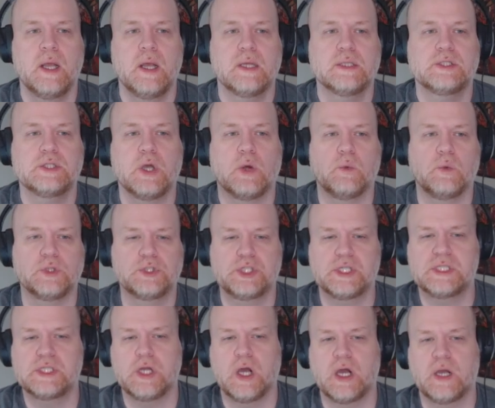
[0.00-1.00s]
So we'll
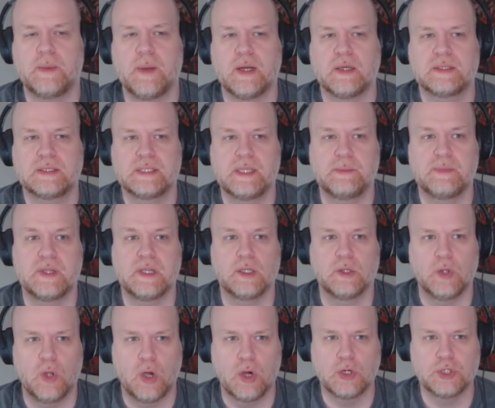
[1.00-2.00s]
just talk about some of the
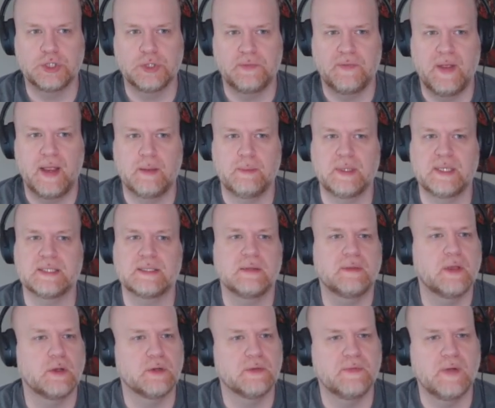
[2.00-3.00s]
larger families and
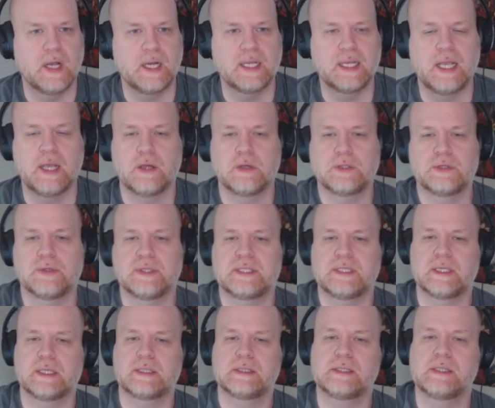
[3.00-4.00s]
their defining
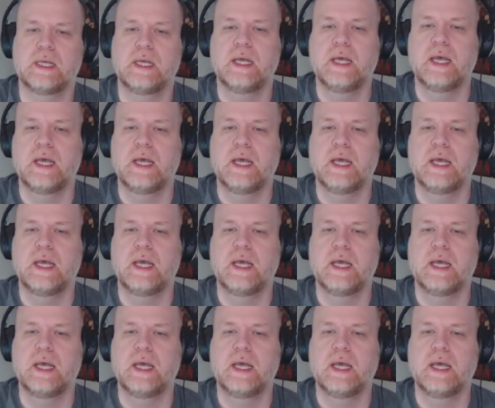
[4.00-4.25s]
characteristics.